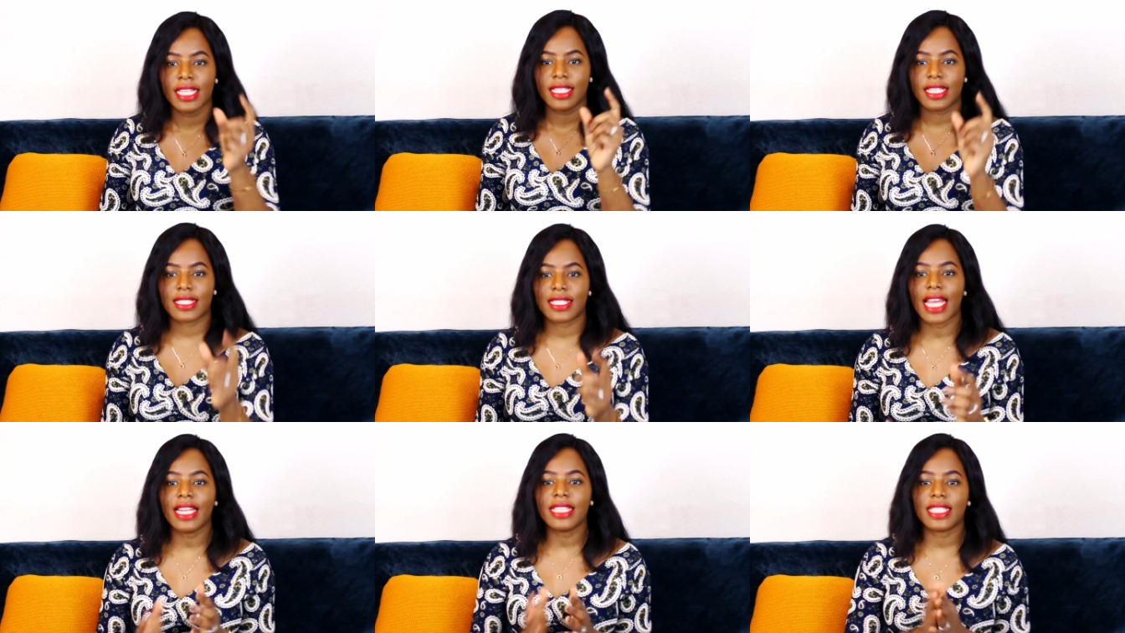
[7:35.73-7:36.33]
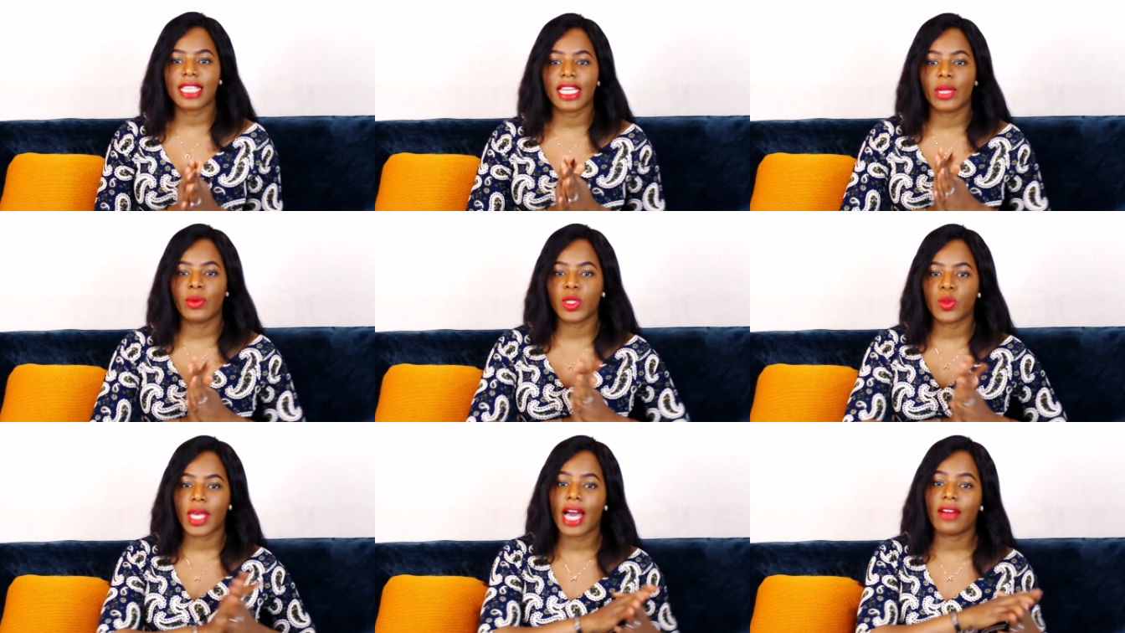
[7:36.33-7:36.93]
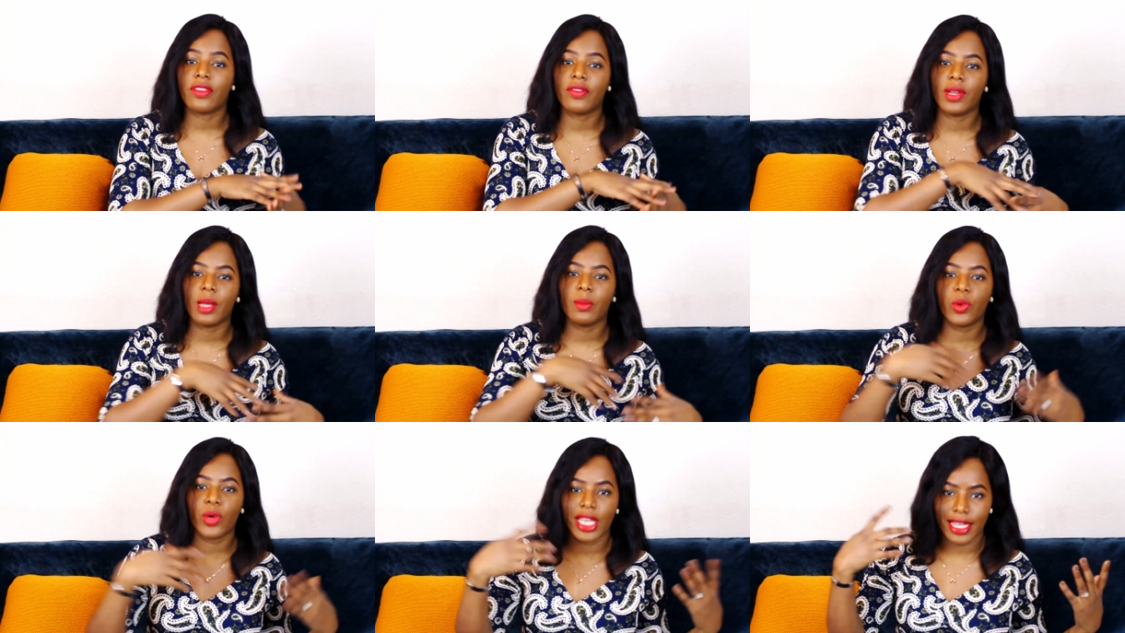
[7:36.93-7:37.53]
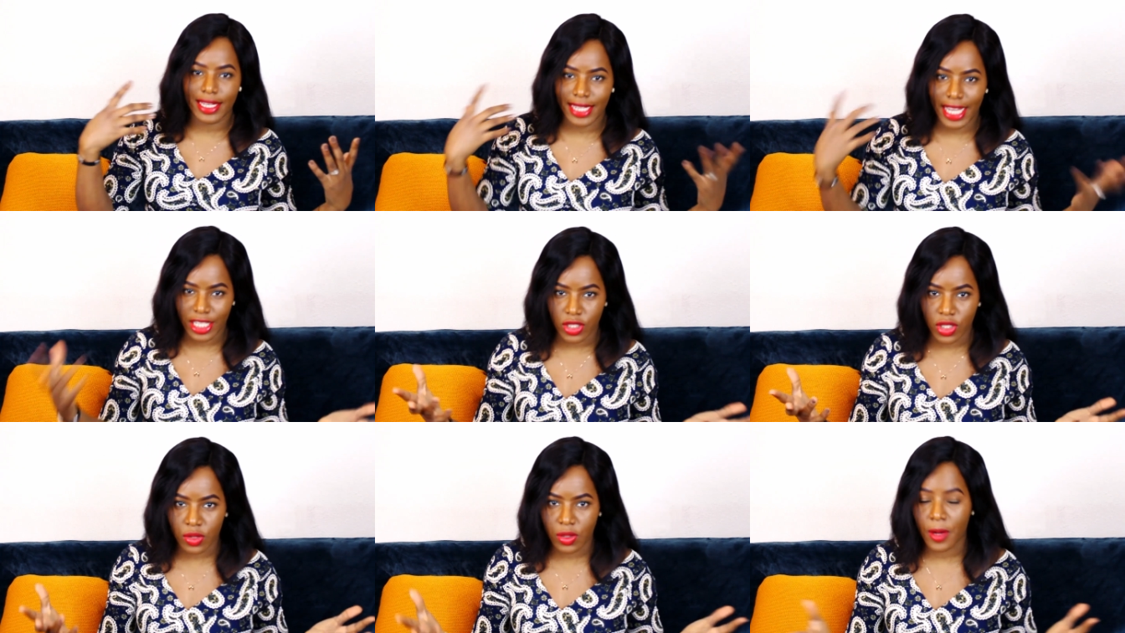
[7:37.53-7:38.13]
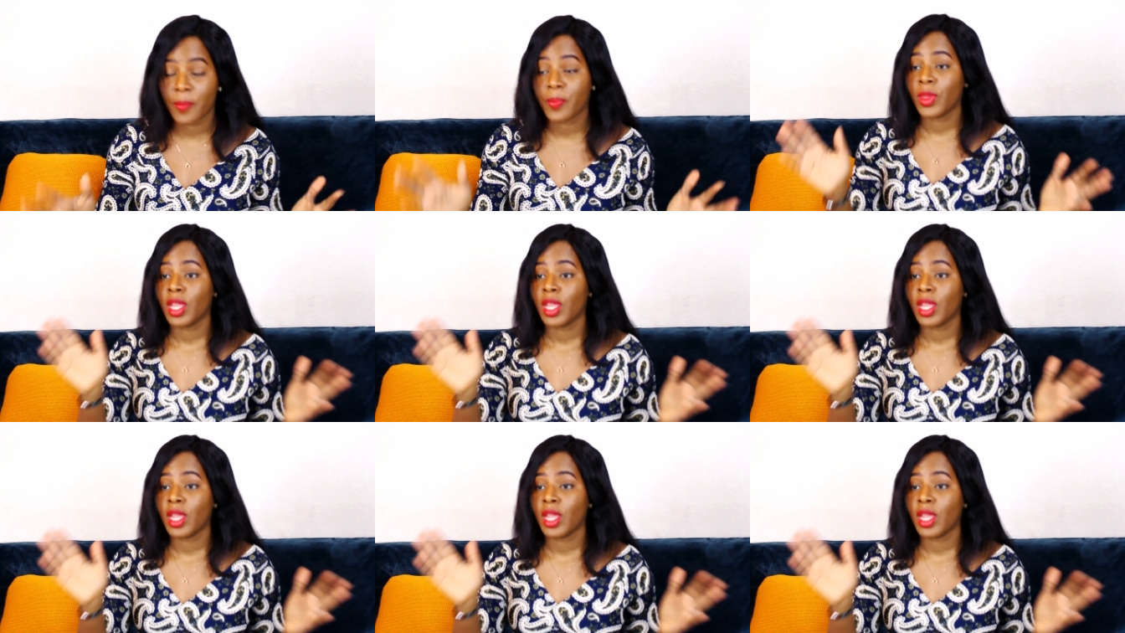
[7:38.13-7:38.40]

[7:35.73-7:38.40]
They're slightly thicker than what we have available in Nigeria.